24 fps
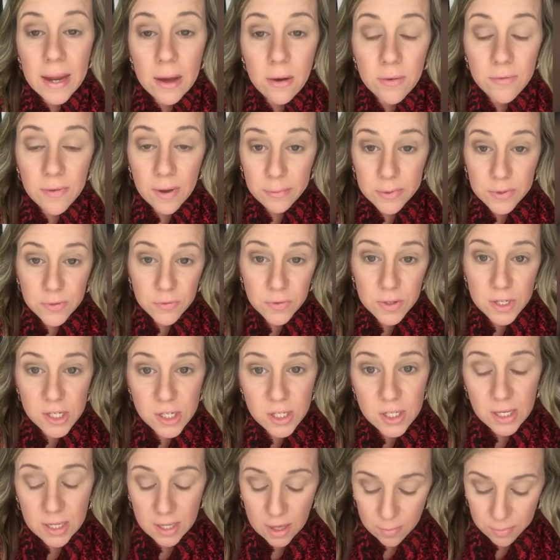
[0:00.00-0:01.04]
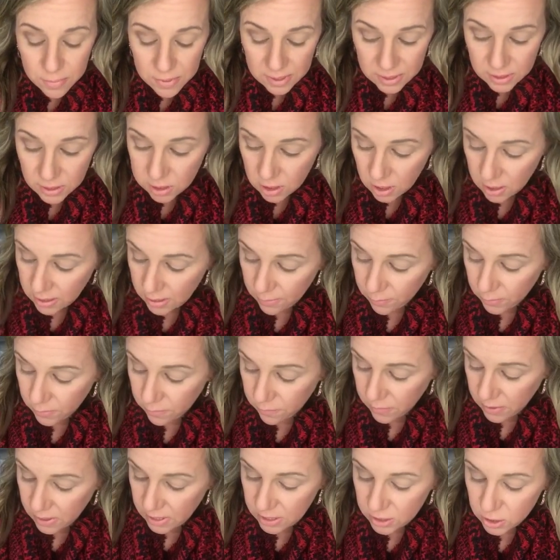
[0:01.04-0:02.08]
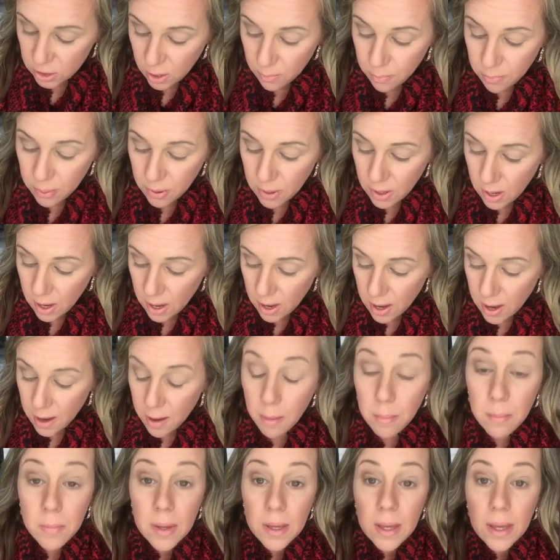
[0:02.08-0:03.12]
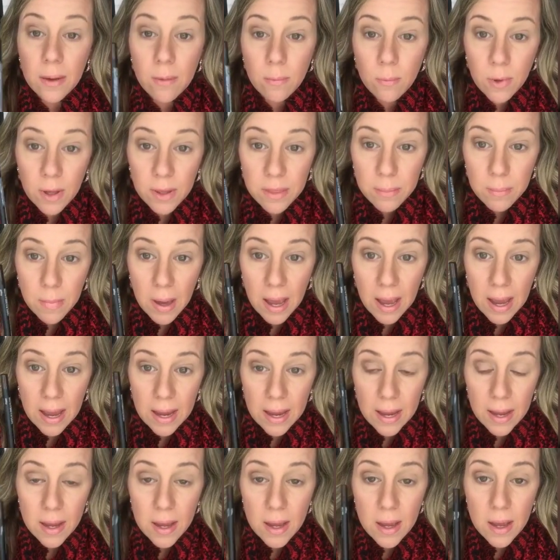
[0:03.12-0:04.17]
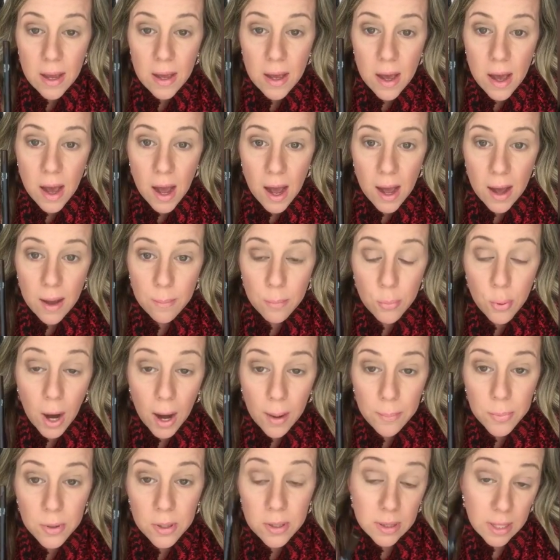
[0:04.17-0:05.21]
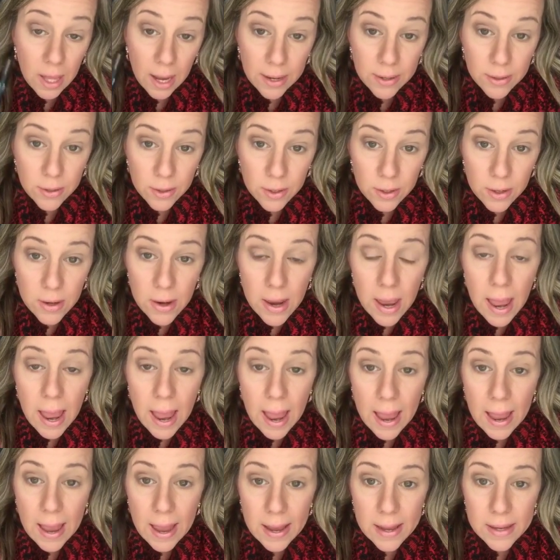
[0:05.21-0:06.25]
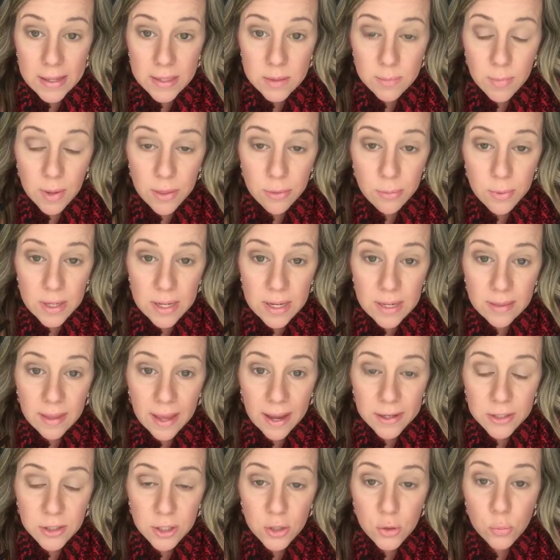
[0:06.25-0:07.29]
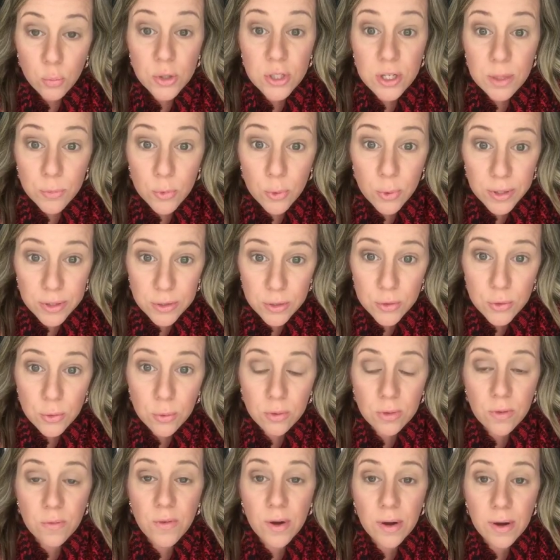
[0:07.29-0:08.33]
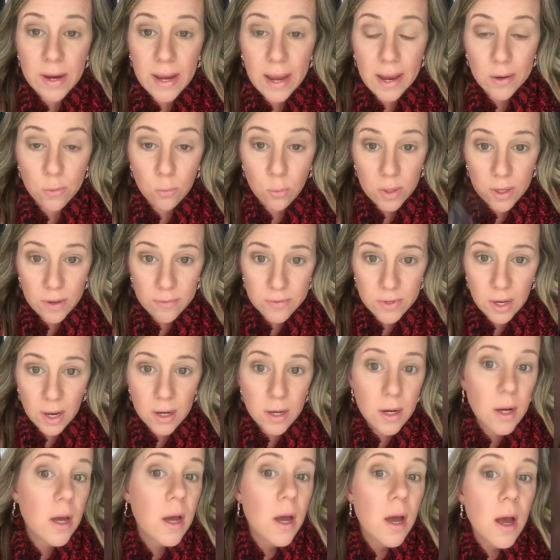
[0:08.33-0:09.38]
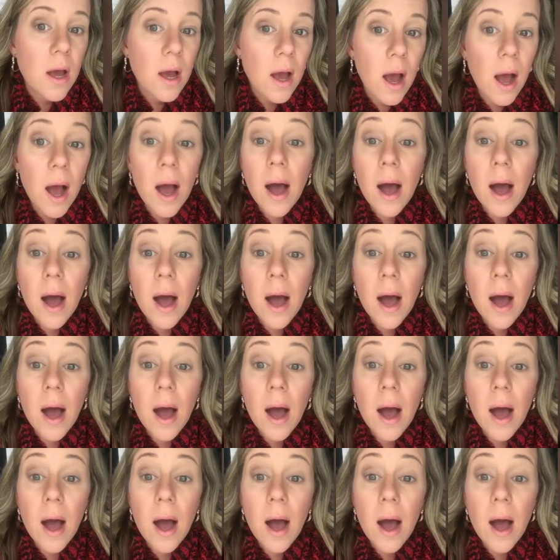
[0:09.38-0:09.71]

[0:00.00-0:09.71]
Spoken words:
And now if I was finishing up this look, I would finish up it with my proper liner and my 3D lashes, which I'm going to do at the very end when I've done